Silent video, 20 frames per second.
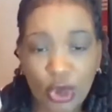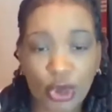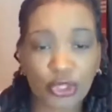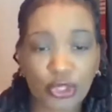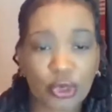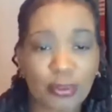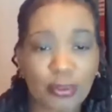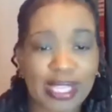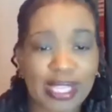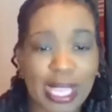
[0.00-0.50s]
or
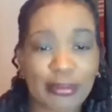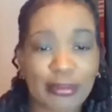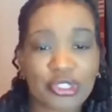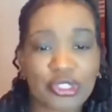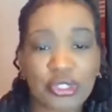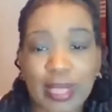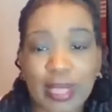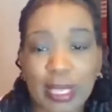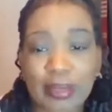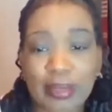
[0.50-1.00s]
you'll be able
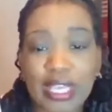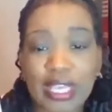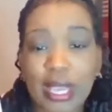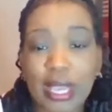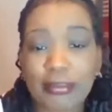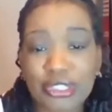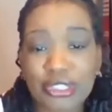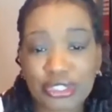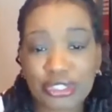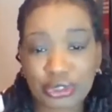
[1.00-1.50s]
to maybe
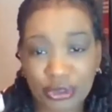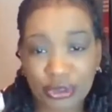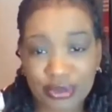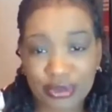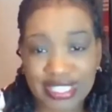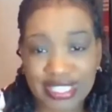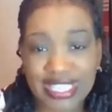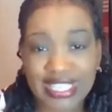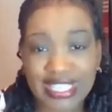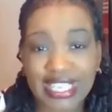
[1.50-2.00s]
come into their
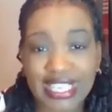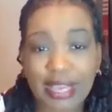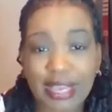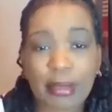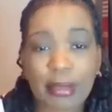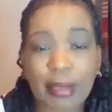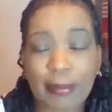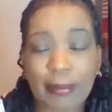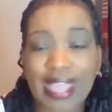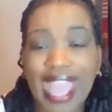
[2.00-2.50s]
DM
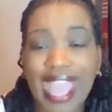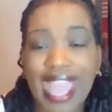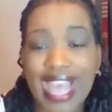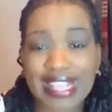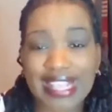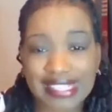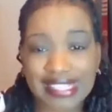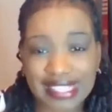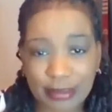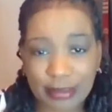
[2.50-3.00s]
and maybe
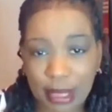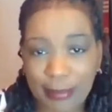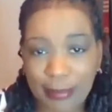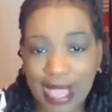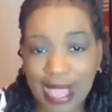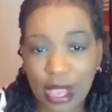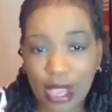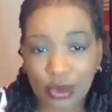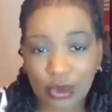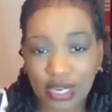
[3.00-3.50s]
ask them
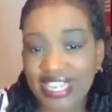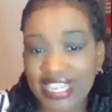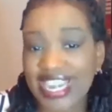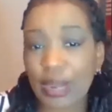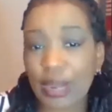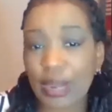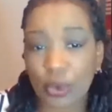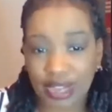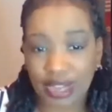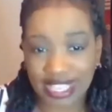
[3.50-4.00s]
about a
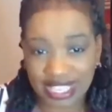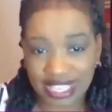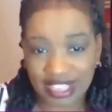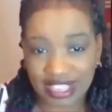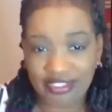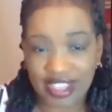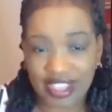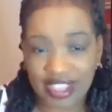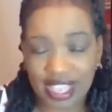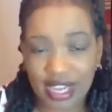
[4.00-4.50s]
networking
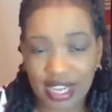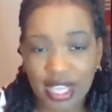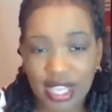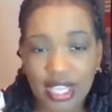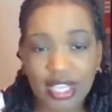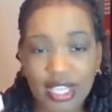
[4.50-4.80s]
event.